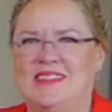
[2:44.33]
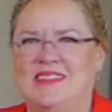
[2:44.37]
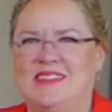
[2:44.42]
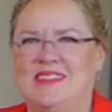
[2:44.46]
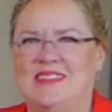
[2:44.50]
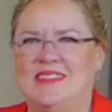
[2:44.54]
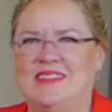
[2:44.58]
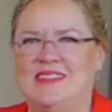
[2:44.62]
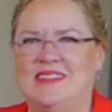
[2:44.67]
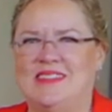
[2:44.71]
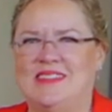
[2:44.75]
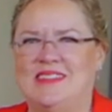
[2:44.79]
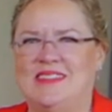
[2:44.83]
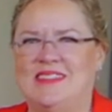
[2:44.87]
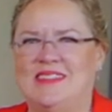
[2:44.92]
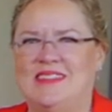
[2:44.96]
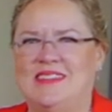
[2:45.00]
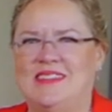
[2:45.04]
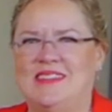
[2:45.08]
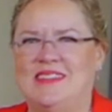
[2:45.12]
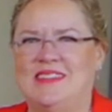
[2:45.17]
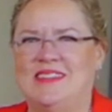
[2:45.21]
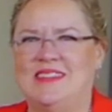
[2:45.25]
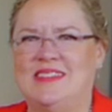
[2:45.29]

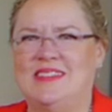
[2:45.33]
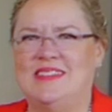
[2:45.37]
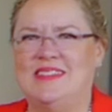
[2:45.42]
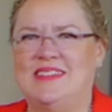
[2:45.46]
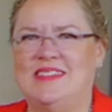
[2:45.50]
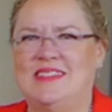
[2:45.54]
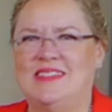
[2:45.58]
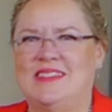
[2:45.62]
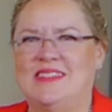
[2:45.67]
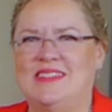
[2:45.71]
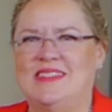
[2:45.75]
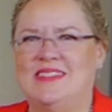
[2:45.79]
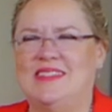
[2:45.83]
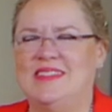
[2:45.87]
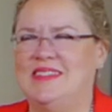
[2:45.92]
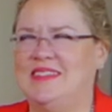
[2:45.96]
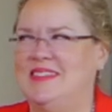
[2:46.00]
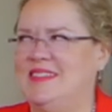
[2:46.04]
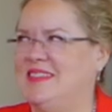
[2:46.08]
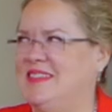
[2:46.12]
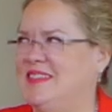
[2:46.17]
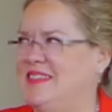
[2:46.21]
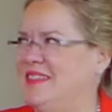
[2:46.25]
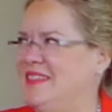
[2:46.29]

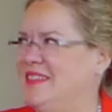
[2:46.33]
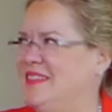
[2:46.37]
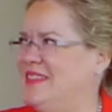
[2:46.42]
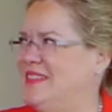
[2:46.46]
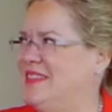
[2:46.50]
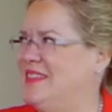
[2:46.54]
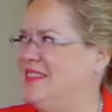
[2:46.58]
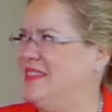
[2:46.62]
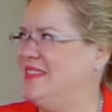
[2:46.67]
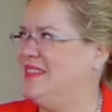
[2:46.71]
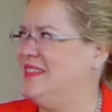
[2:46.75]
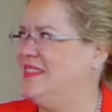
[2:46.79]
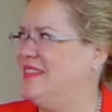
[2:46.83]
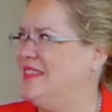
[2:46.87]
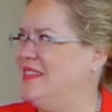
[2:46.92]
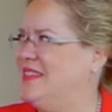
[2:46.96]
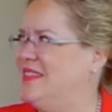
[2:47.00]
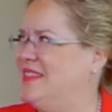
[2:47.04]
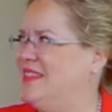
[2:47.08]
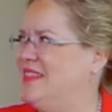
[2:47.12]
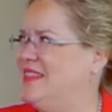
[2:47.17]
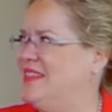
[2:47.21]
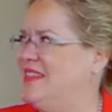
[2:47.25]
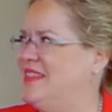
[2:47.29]

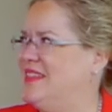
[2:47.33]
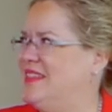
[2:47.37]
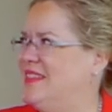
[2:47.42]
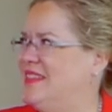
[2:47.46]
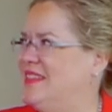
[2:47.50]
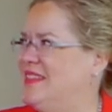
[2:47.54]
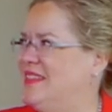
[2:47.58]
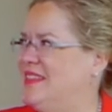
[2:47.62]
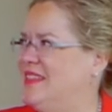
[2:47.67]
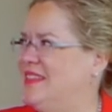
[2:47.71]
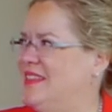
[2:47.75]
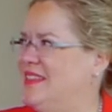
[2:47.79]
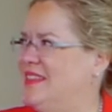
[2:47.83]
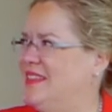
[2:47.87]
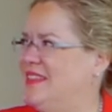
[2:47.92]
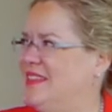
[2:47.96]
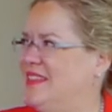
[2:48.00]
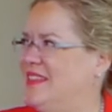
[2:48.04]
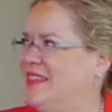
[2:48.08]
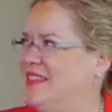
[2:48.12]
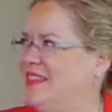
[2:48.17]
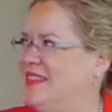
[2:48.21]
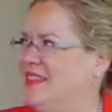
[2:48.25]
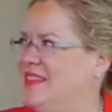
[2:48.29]

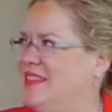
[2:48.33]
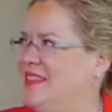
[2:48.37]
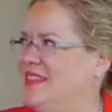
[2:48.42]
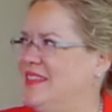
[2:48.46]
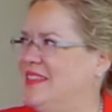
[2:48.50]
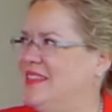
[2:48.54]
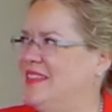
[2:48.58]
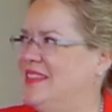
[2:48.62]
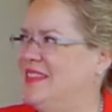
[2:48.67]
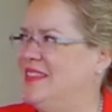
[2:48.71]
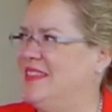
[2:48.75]
This person isn't speaking.